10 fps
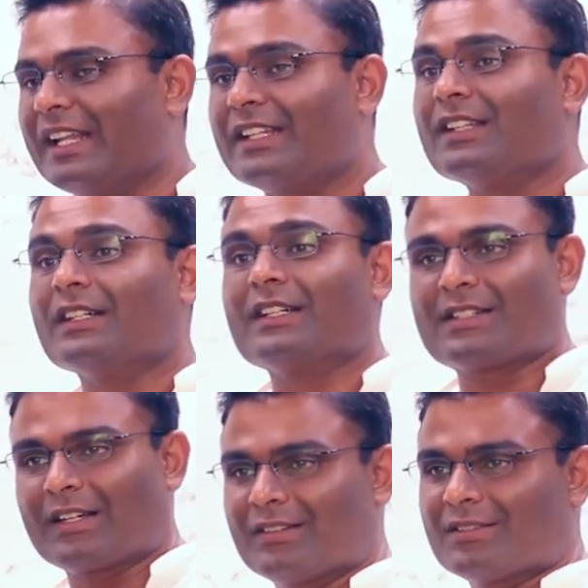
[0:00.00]
length in 30
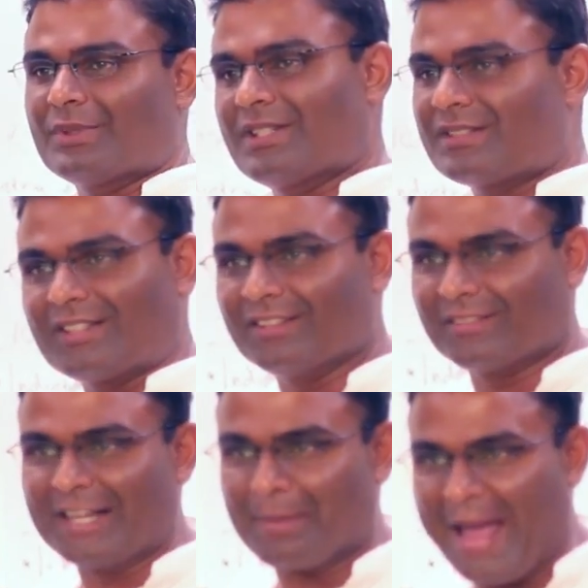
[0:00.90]
seconds, which is still
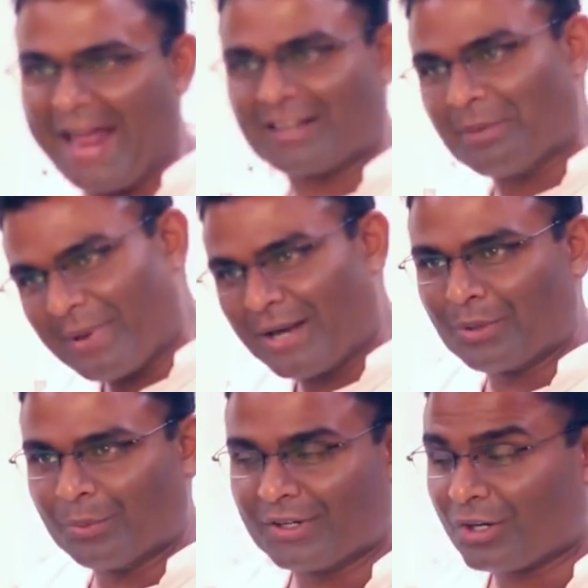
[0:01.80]
really bad compared
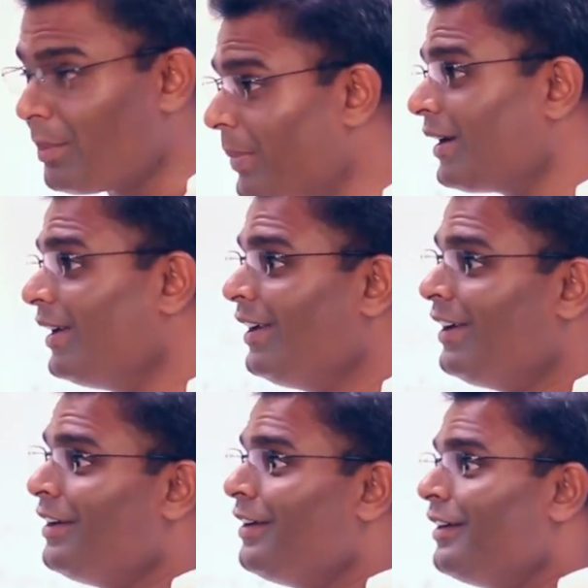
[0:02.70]
to the world record. But
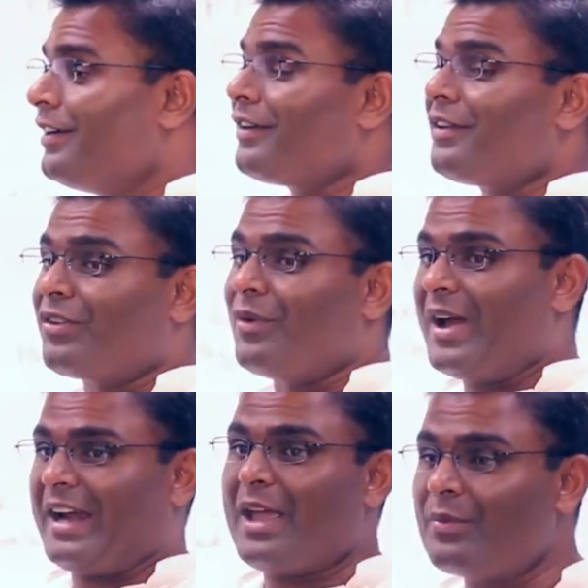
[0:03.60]
from
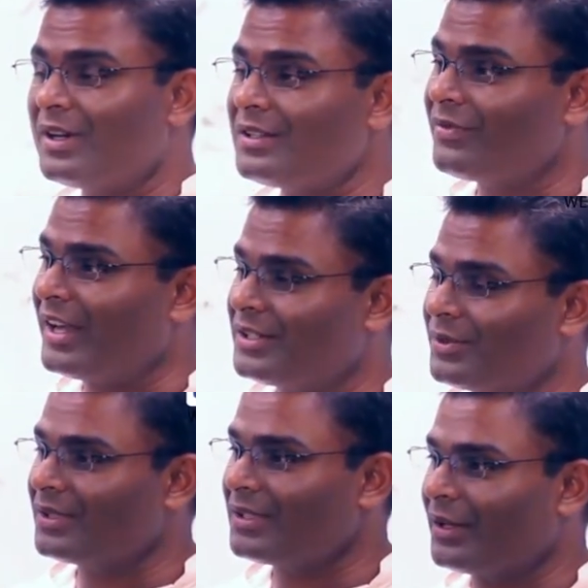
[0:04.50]
where I was, which
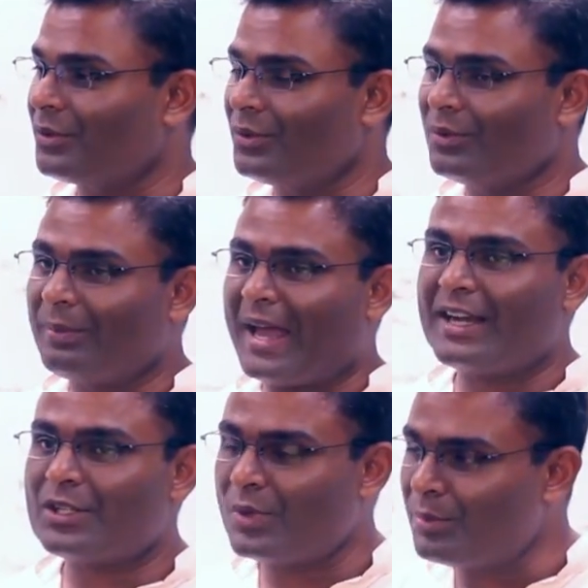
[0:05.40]
was I could
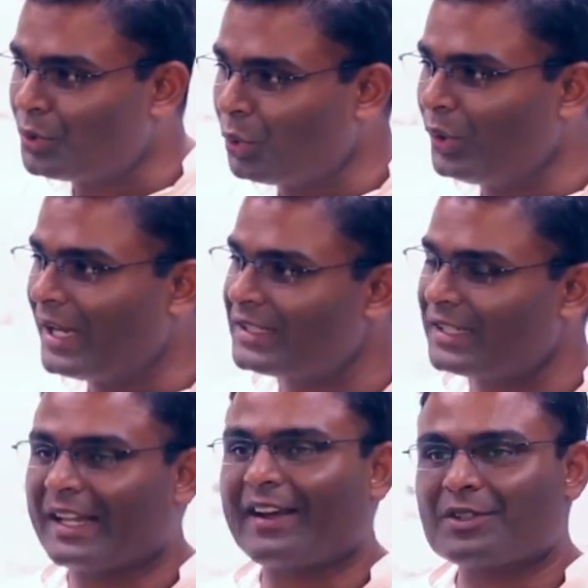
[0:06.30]
barely swim two lengths
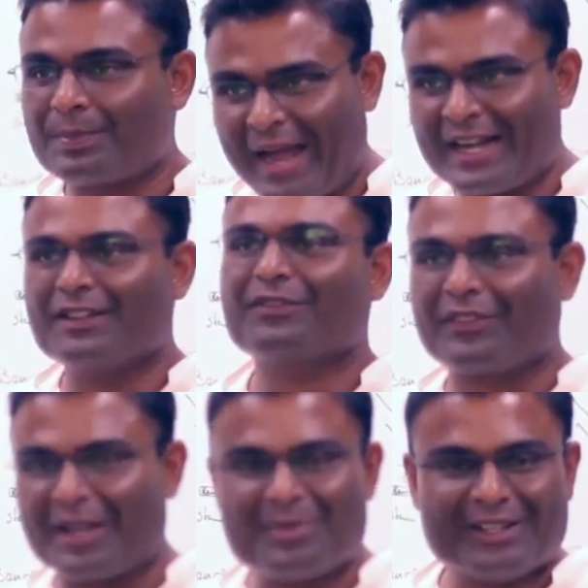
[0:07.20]
and then I was panting for
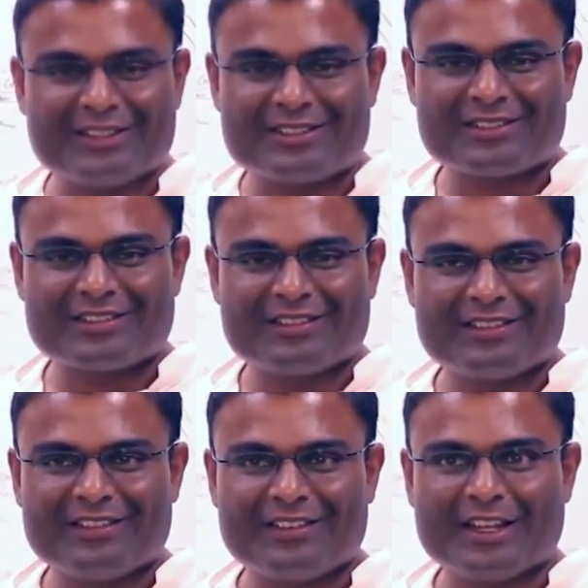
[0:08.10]
5 minutes,
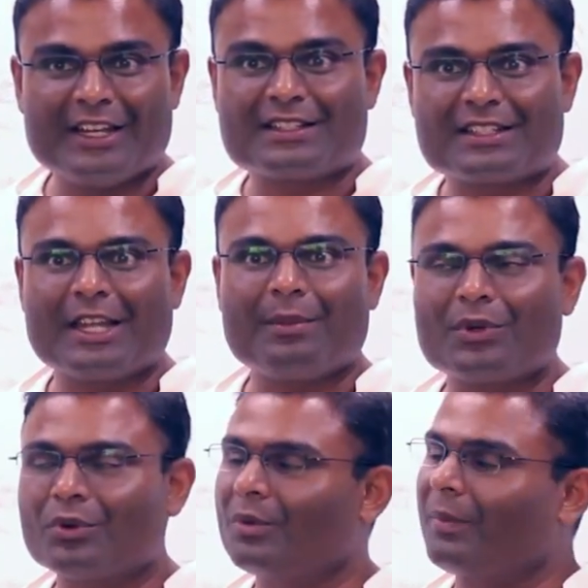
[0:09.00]
it
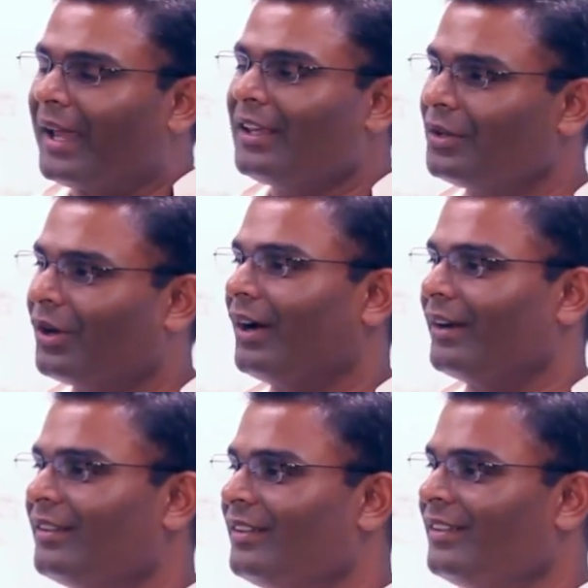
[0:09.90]
seemed, oh my God,
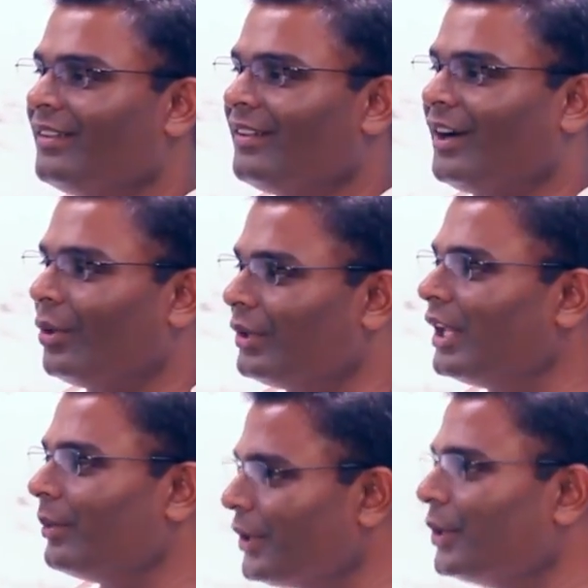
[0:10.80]
how the
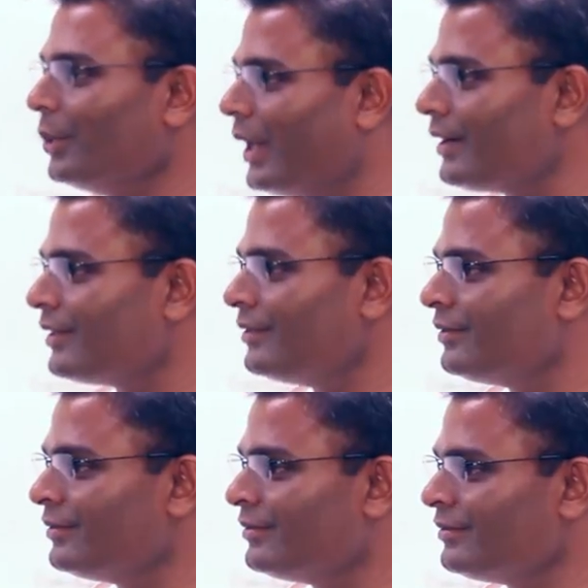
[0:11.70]
hell we do that?
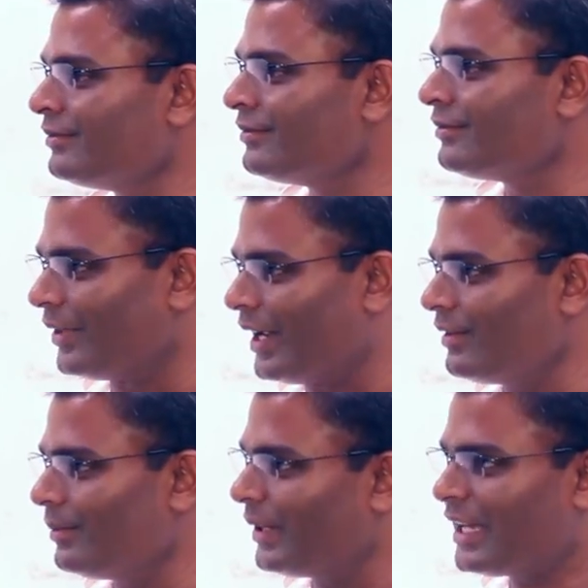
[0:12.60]
Right?
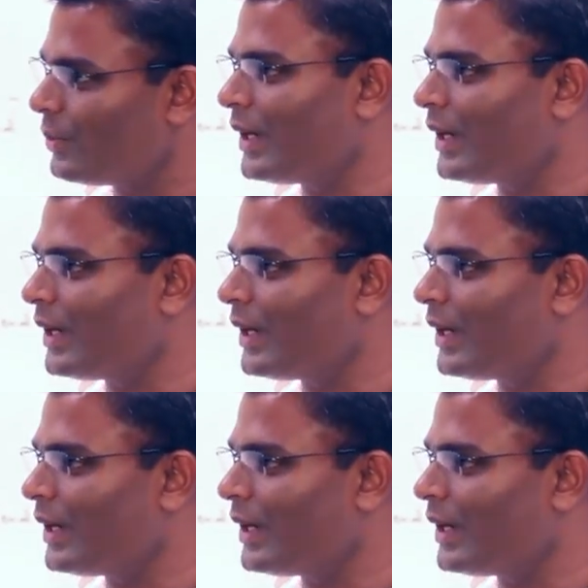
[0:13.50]
But that's